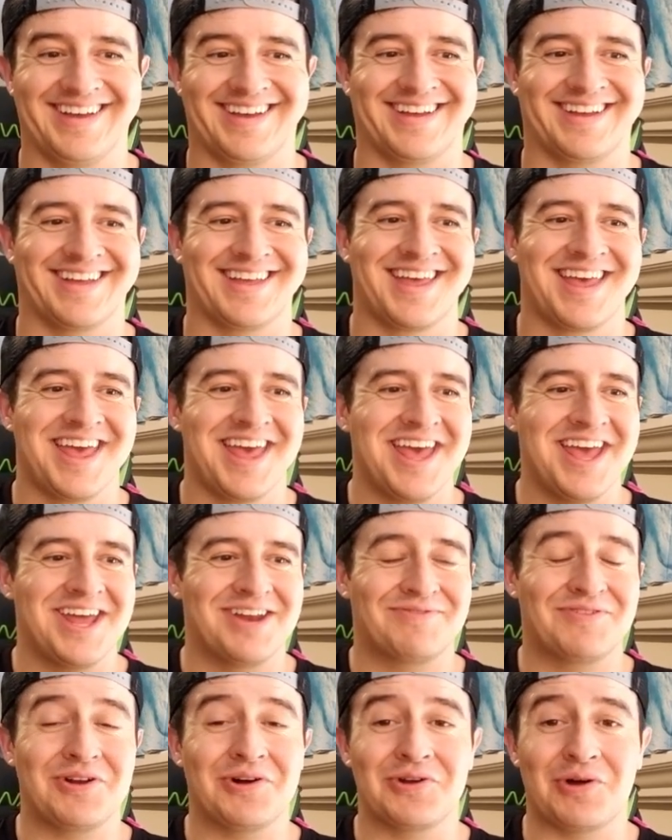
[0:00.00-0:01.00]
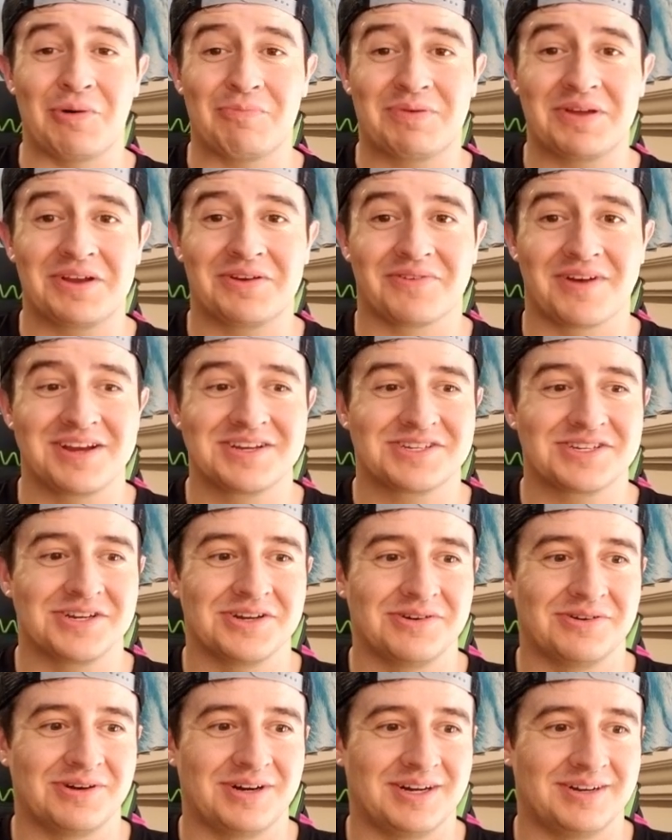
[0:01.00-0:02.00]
If you don't know, a PE
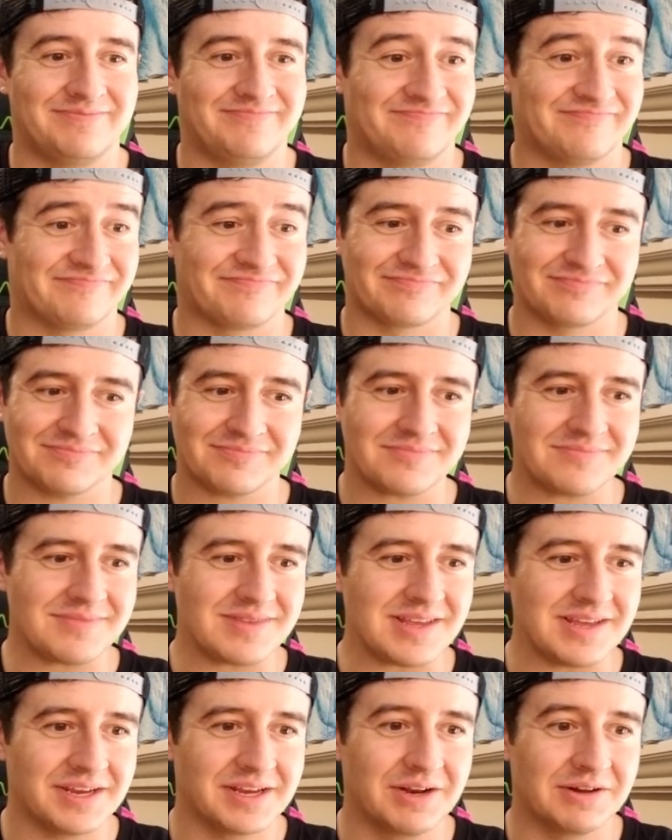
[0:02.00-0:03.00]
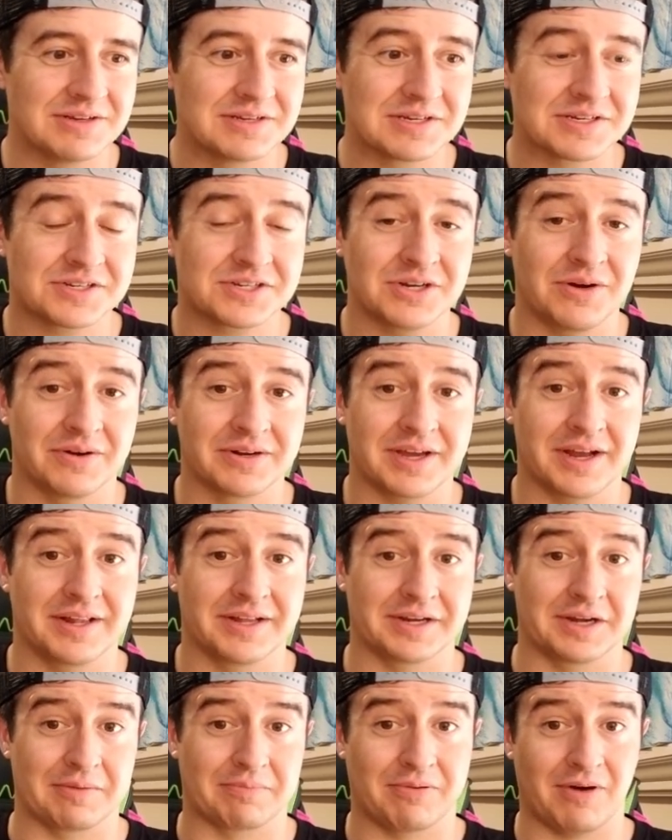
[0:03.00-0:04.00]
ratio, it's just showing kind of
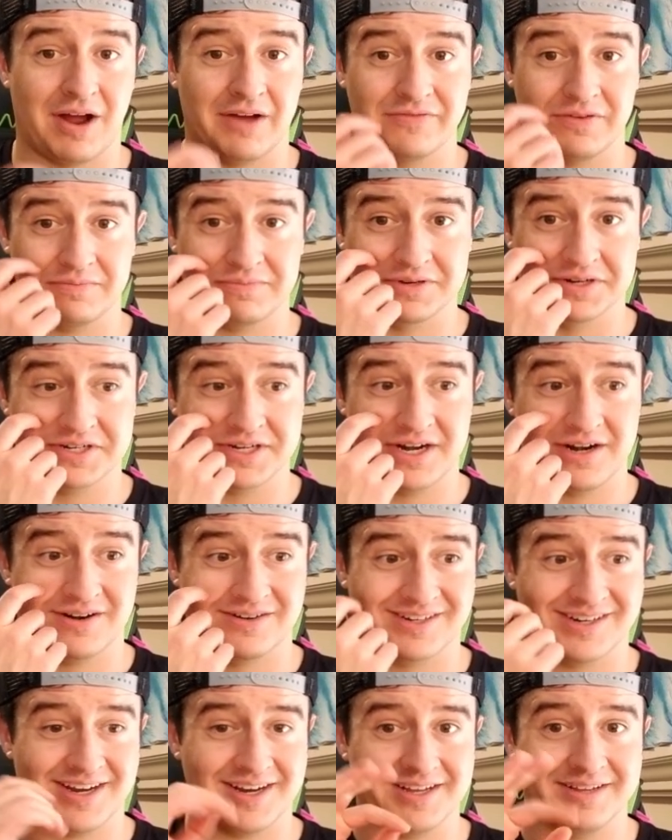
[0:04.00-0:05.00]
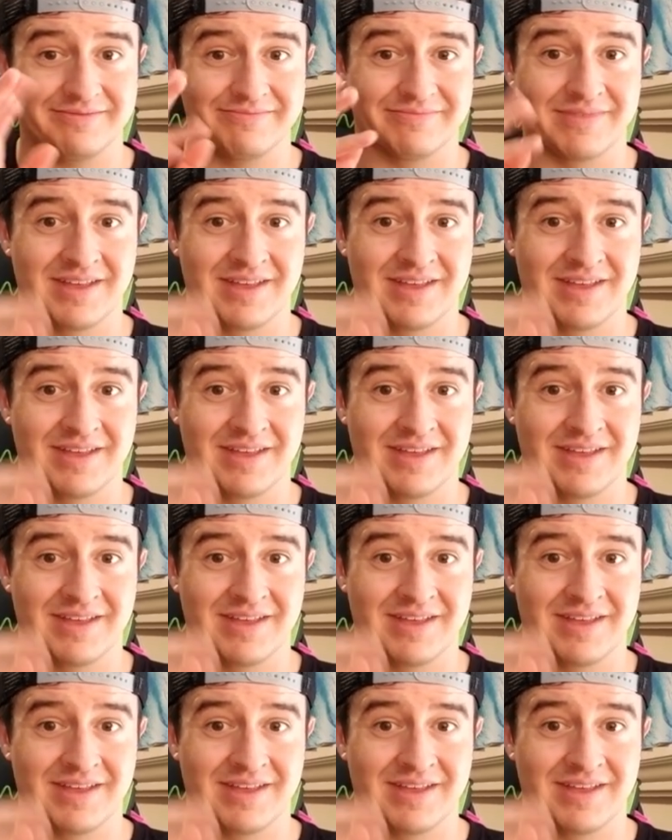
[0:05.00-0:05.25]
like your profit per share, kind of